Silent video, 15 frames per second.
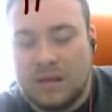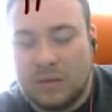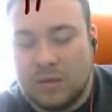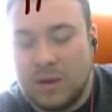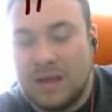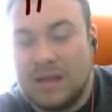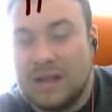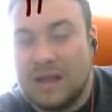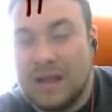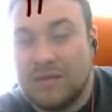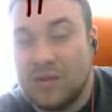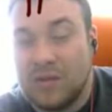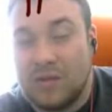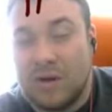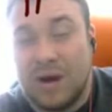so I didn't
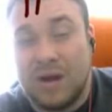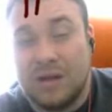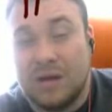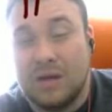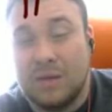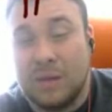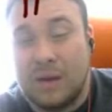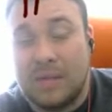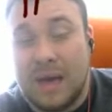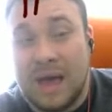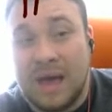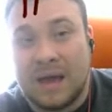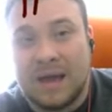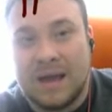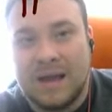have to grind all the way
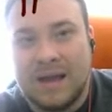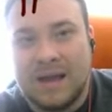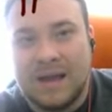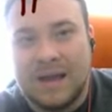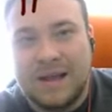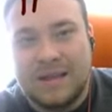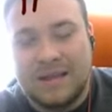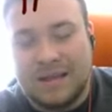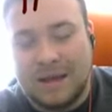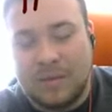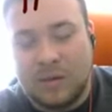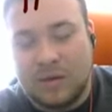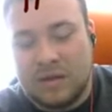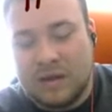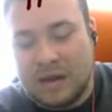back to
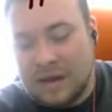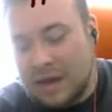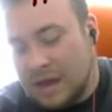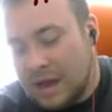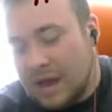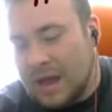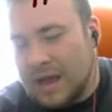Slateport City.